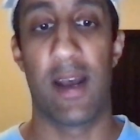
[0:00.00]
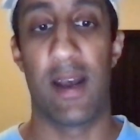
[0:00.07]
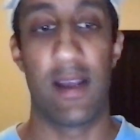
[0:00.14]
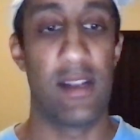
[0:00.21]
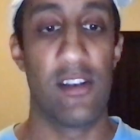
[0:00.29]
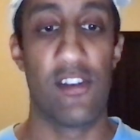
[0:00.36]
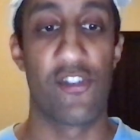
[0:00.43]

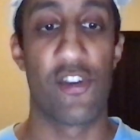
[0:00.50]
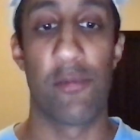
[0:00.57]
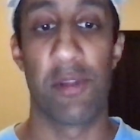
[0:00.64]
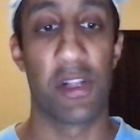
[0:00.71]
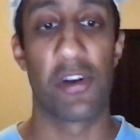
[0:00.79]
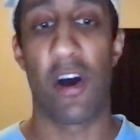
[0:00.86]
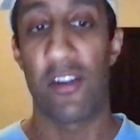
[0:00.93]
determine
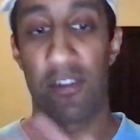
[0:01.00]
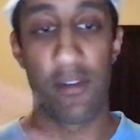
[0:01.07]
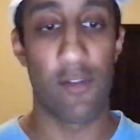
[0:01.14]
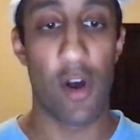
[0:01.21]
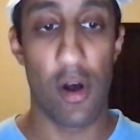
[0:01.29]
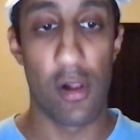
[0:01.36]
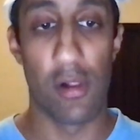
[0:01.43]
the cost of
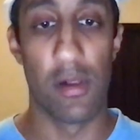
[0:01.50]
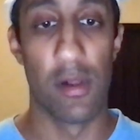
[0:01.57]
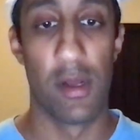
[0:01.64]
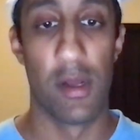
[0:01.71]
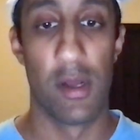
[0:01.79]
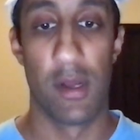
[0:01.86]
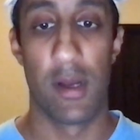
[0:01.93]
all
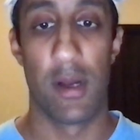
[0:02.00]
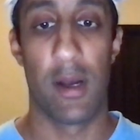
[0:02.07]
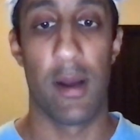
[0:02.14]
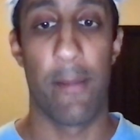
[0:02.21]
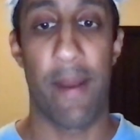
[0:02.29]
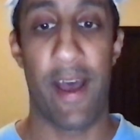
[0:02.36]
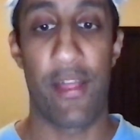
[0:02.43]

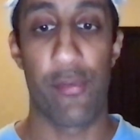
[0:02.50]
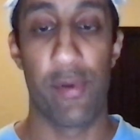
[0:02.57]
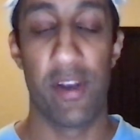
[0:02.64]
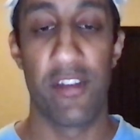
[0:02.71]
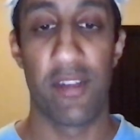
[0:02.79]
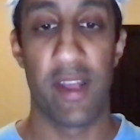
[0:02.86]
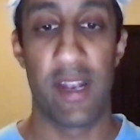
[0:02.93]

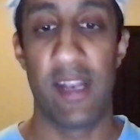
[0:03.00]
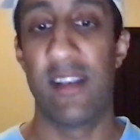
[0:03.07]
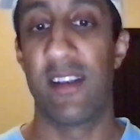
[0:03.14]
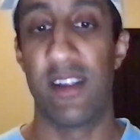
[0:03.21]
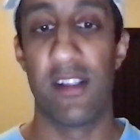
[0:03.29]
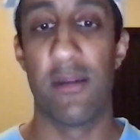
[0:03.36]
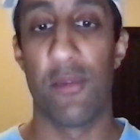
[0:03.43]
pathways, and
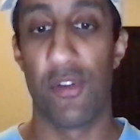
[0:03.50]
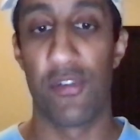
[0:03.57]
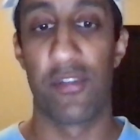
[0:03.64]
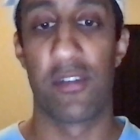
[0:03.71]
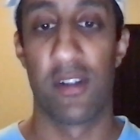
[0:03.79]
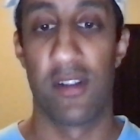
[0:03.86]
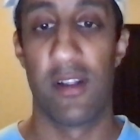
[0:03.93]
indeed the
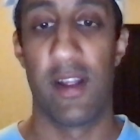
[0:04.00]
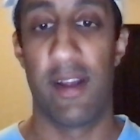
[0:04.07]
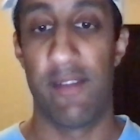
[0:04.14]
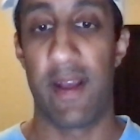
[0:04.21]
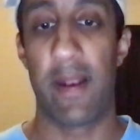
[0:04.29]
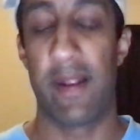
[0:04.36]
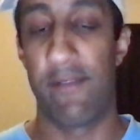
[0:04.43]
most,
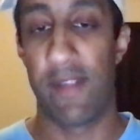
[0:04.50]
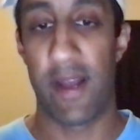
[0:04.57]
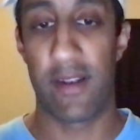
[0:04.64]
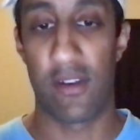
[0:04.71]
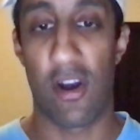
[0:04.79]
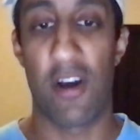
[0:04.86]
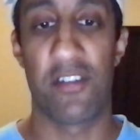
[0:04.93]
if
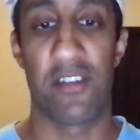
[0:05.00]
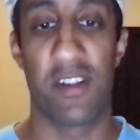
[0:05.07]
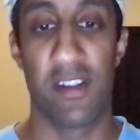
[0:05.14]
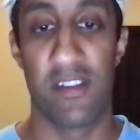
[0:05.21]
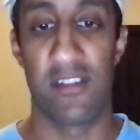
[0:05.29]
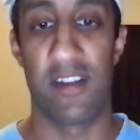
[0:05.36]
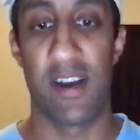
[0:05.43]
that costing
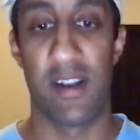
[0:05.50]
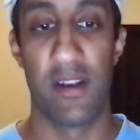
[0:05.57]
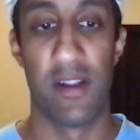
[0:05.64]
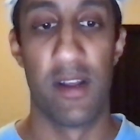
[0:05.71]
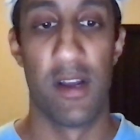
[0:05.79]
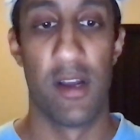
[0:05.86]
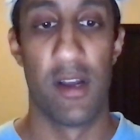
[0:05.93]
is done
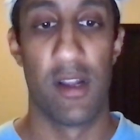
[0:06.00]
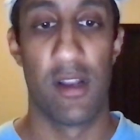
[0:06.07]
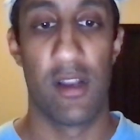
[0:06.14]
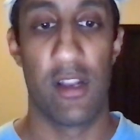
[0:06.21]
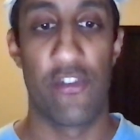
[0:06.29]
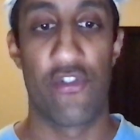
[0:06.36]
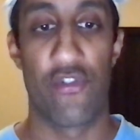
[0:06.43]

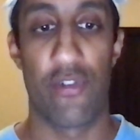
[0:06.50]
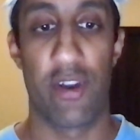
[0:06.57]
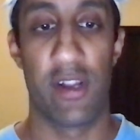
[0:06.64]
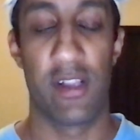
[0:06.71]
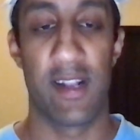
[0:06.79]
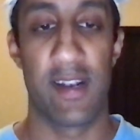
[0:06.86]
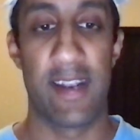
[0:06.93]

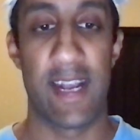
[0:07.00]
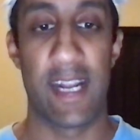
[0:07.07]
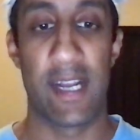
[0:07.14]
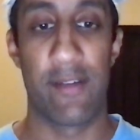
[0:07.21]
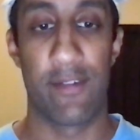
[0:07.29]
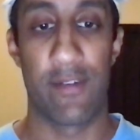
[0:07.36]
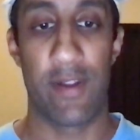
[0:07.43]
ensuring that
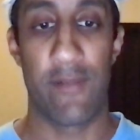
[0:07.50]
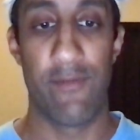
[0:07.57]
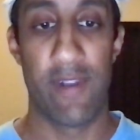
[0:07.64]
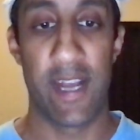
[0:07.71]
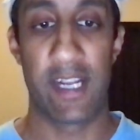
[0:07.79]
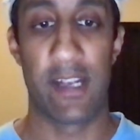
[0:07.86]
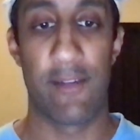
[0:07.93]

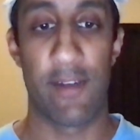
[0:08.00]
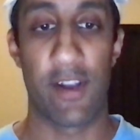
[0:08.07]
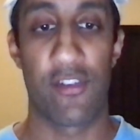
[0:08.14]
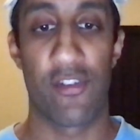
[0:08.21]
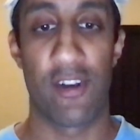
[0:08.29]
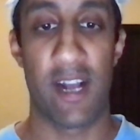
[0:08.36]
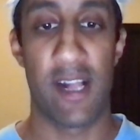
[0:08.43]
negative
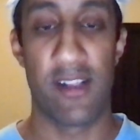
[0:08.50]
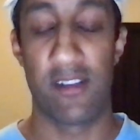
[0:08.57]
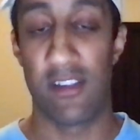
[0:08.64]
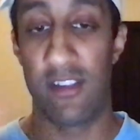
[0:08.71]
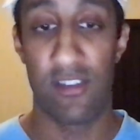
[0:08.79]
externalities to